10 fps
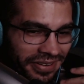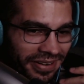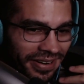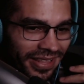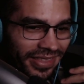
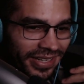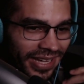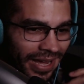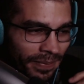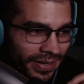Nothing
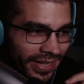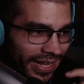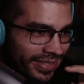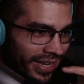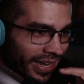happened to
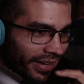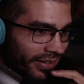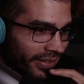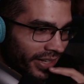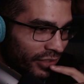that tank,
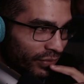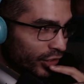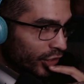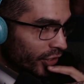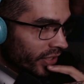that's for
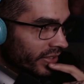sure.